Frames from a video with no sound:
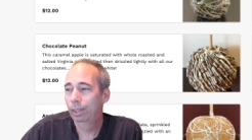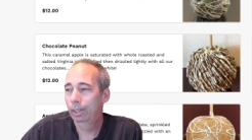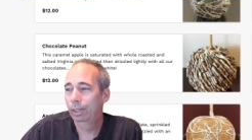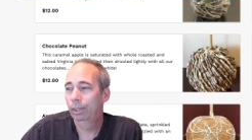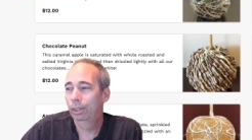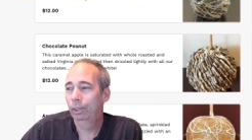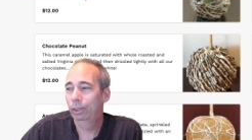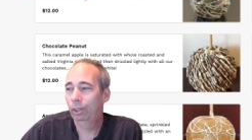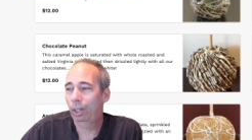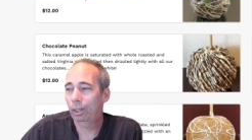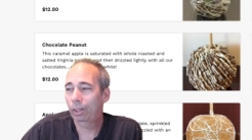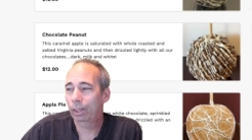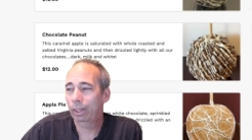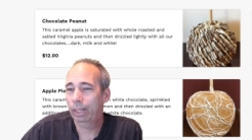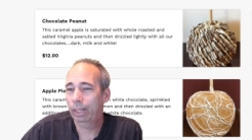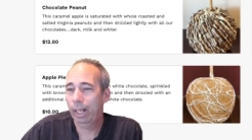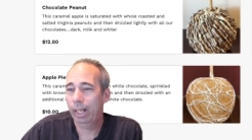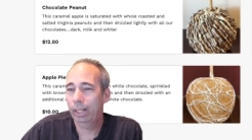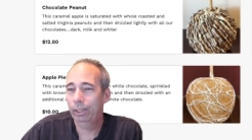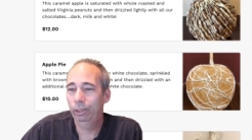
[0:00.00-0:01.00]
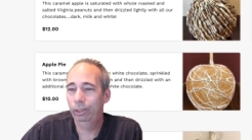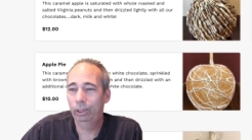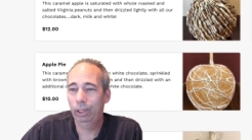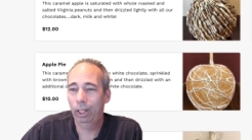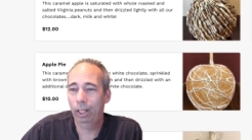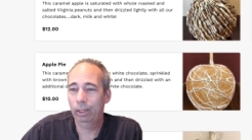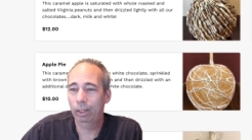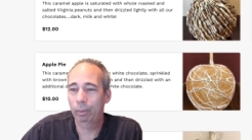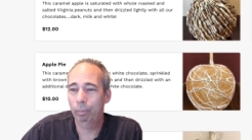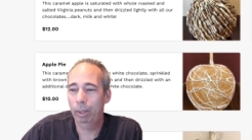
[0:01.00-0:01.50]
Chocolate cashew,
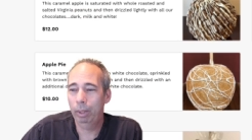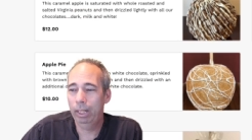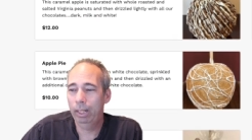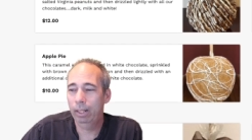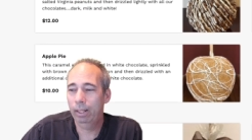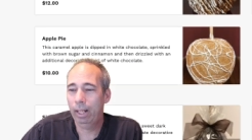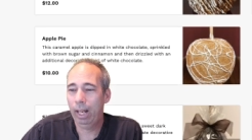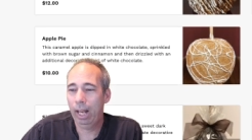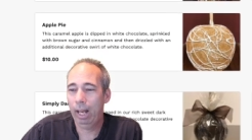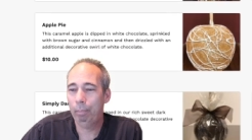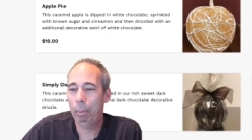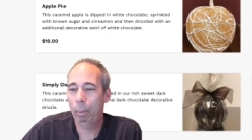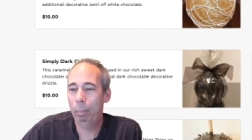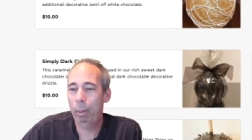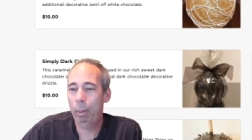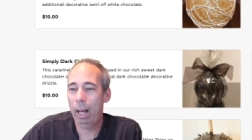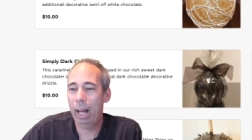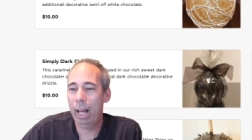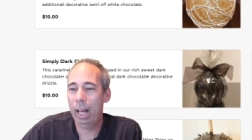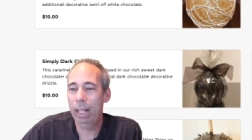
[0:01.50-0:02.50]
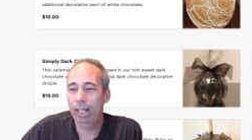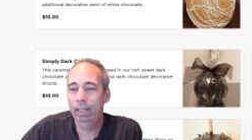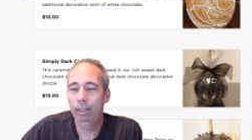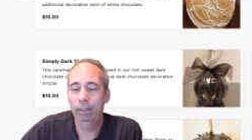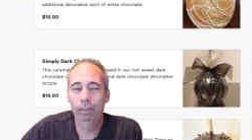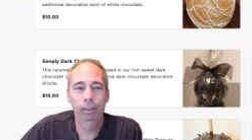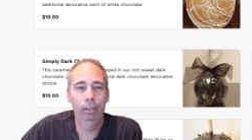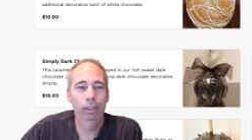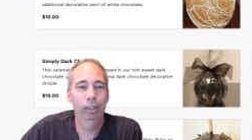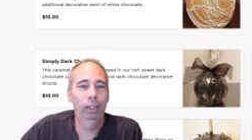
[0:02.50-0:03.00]
chocolate peanut, apple pie.
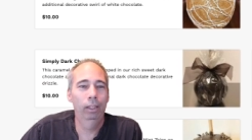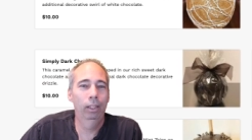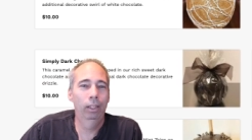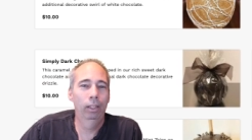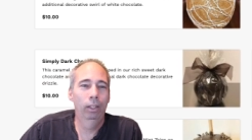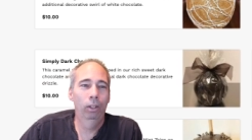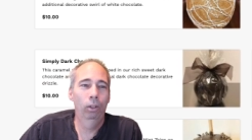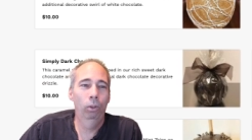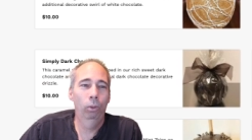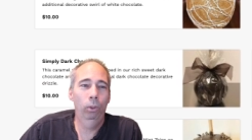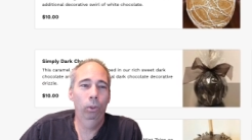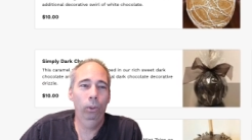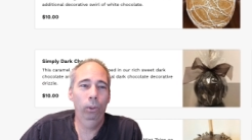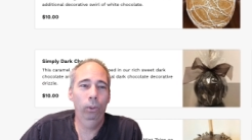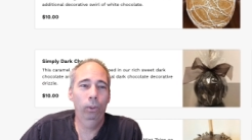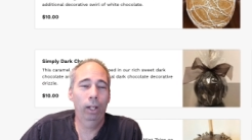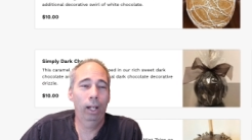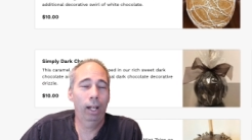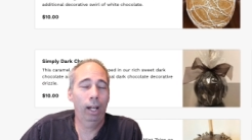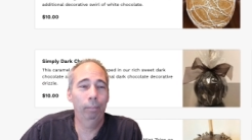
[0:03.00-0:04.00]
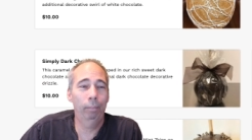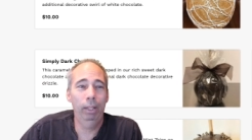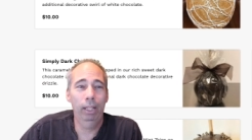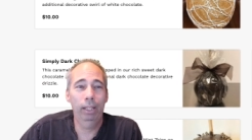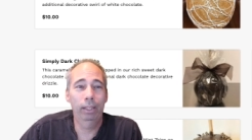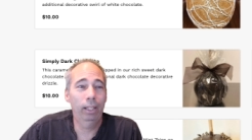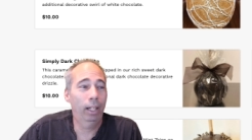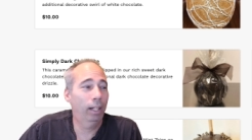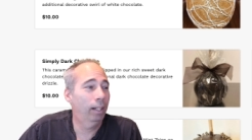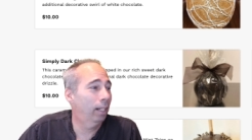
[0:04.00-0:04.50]
Whew, I'm
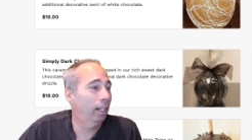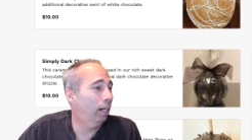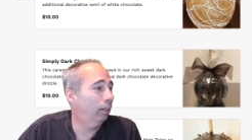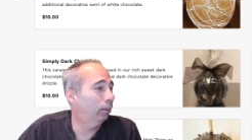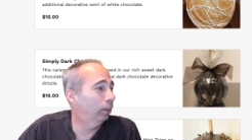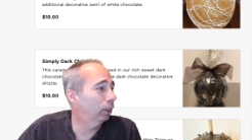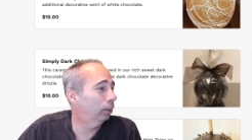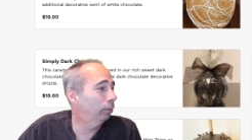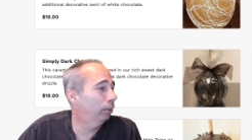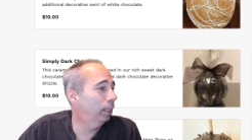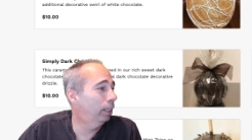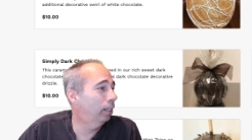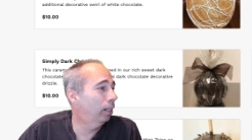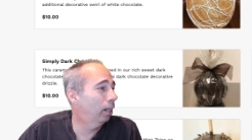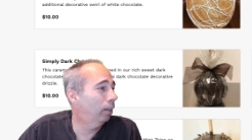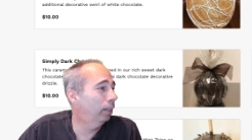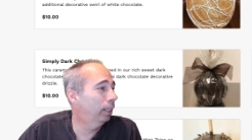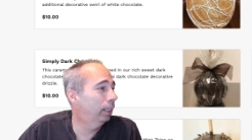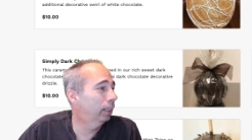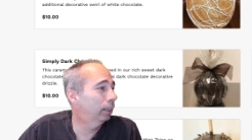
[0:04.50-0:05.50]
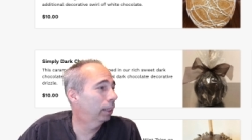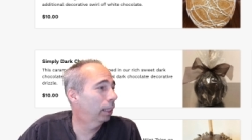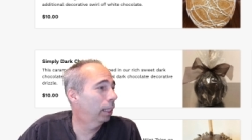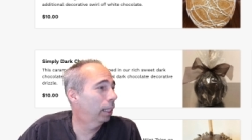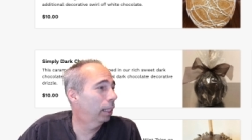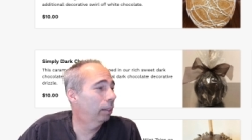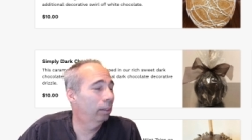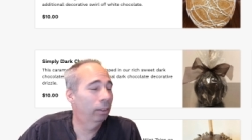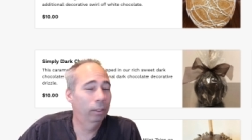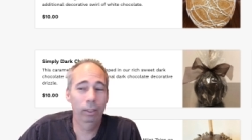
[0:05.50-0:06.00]
getting tired out just reading all these
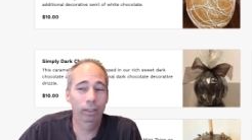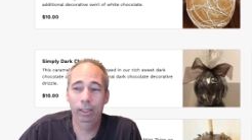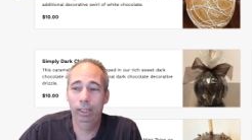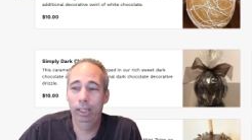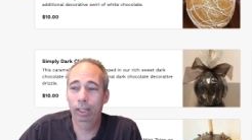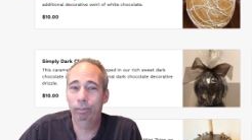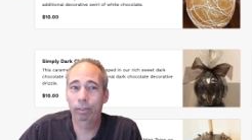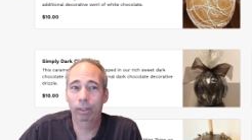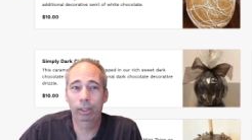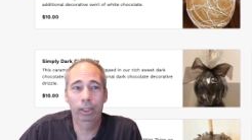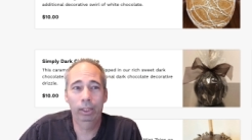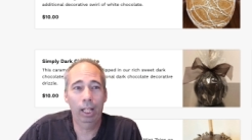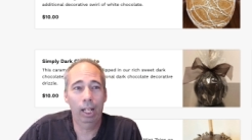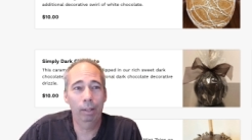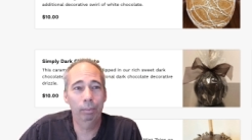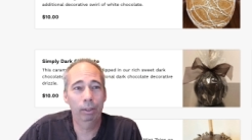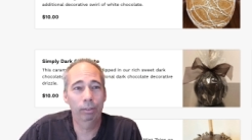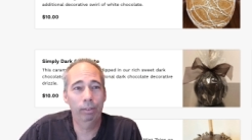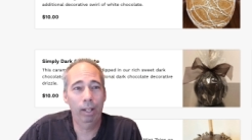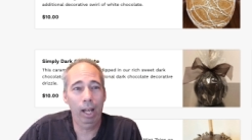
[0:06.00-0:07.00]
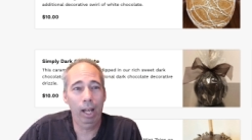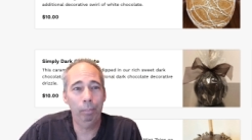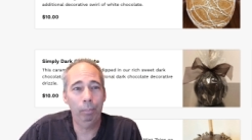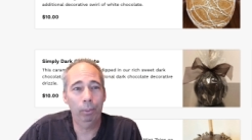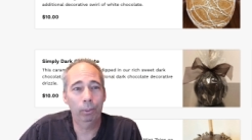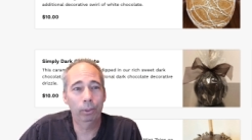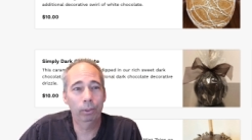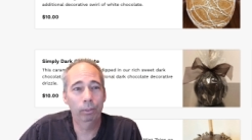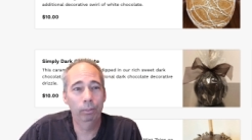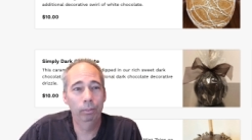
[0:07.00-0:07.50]
uh, different types of
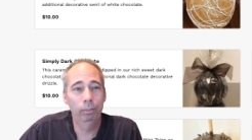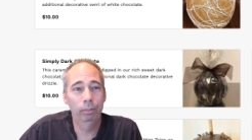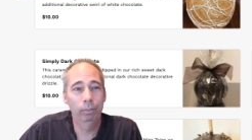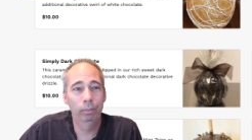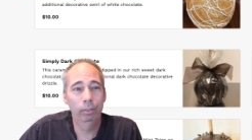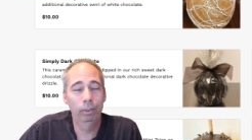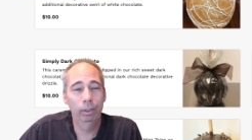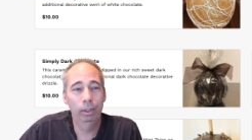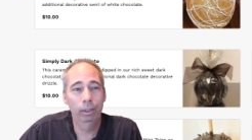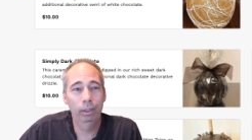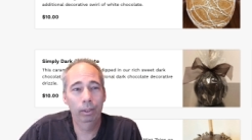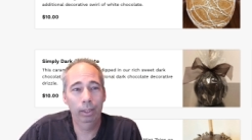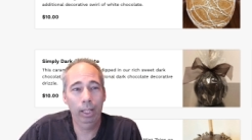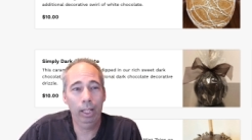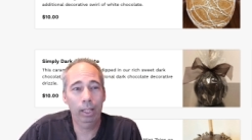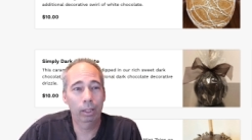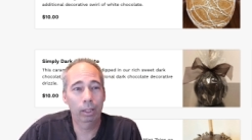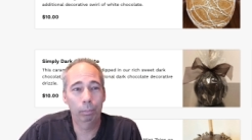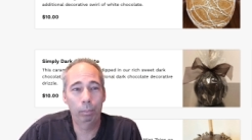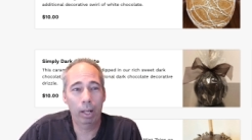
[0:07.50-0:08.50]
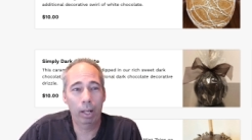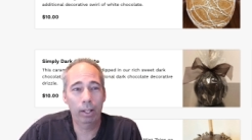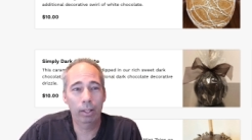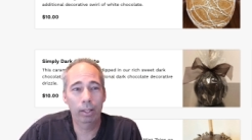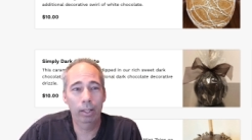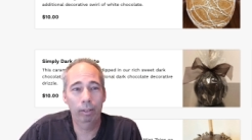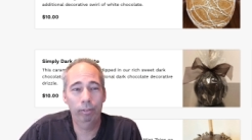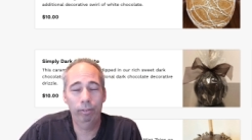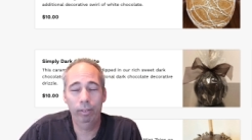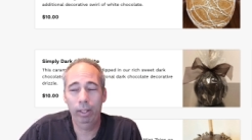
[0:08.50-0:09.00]
apples. Yeah, it's better
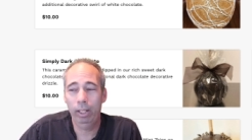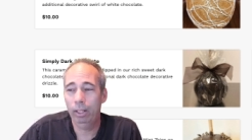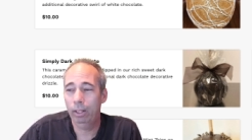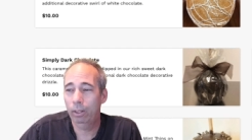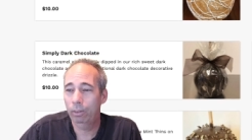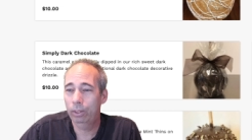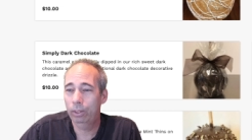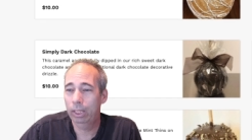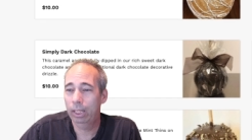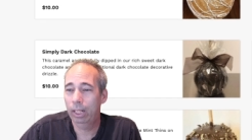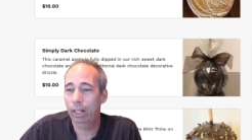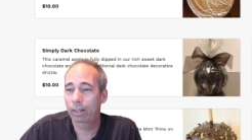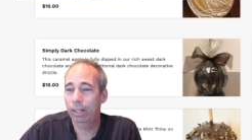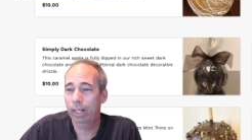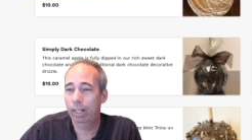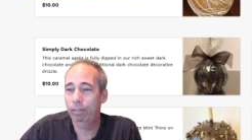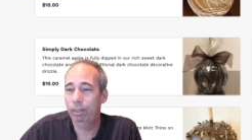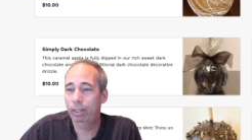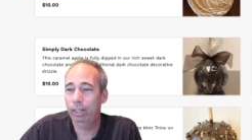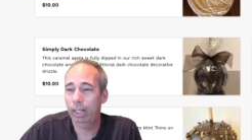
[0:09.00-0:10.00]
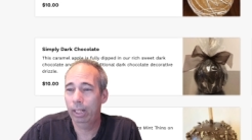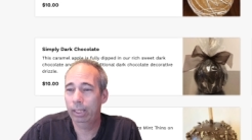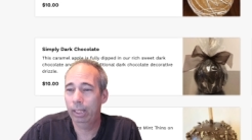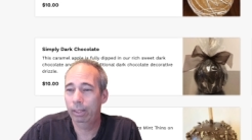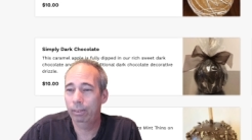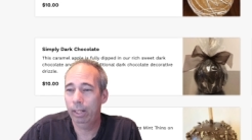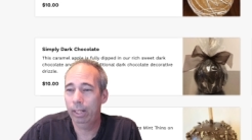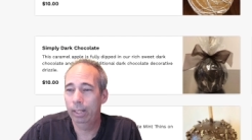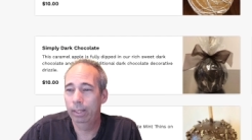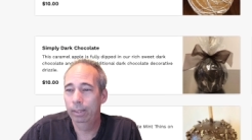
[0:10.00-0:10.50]
than the fair, OTR David. You got
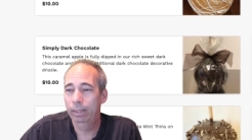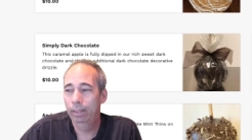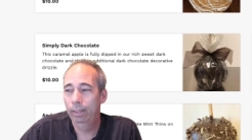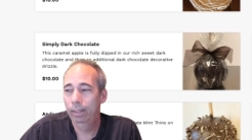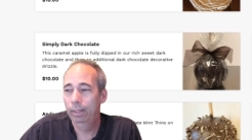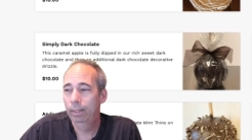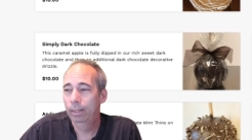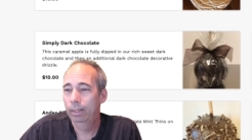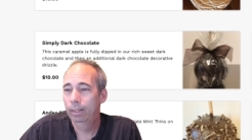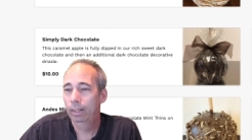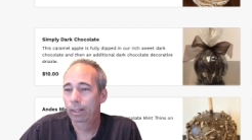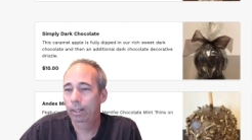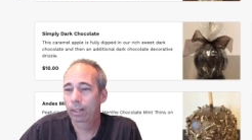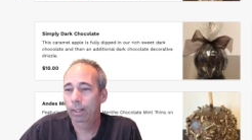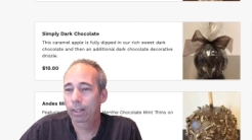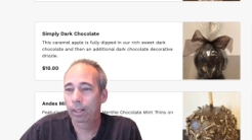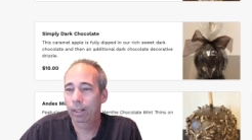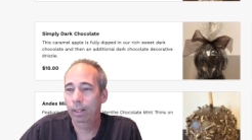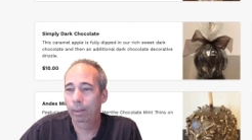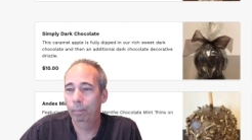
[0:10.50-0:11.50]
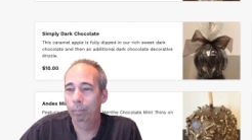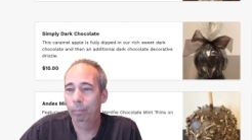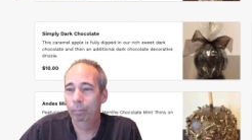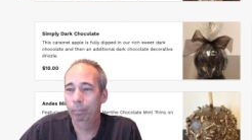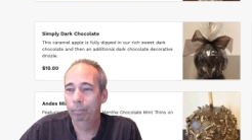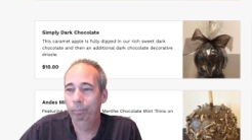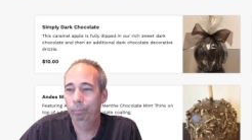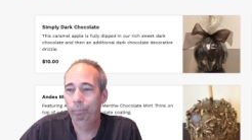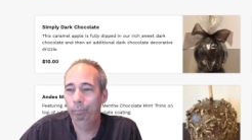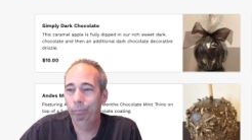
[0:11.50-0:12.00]
that right. Um,
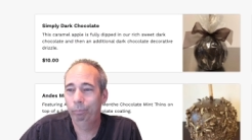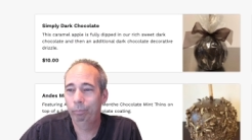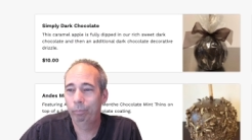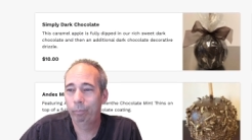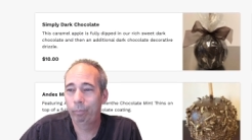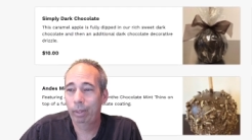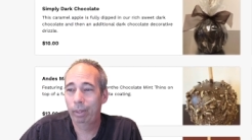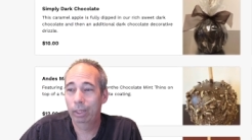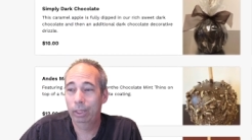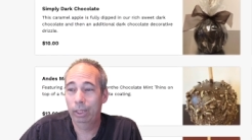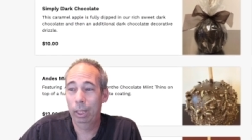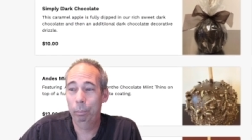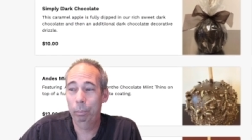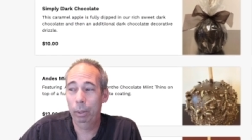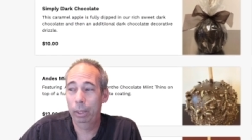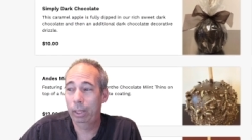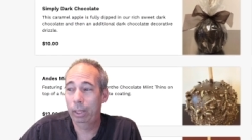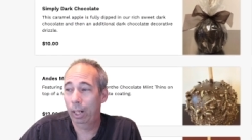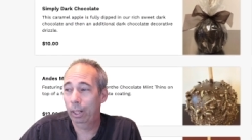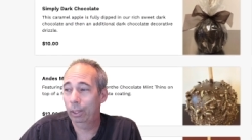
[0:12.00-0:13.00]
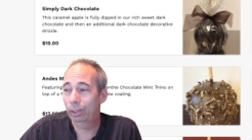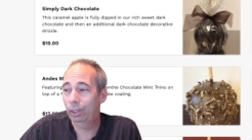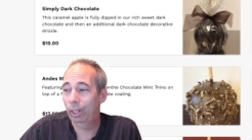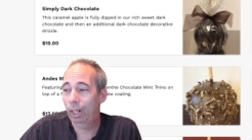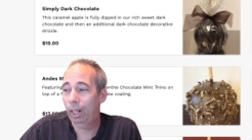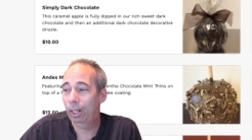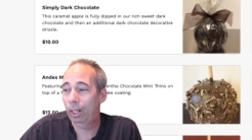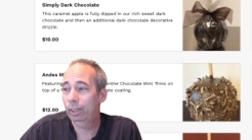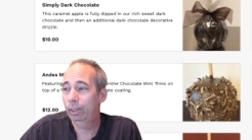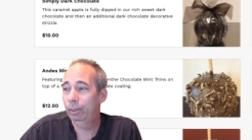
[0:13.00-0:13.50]
simply dark
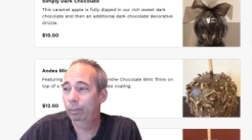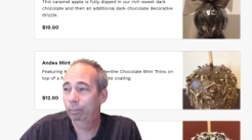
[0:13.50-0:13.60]
chocolate.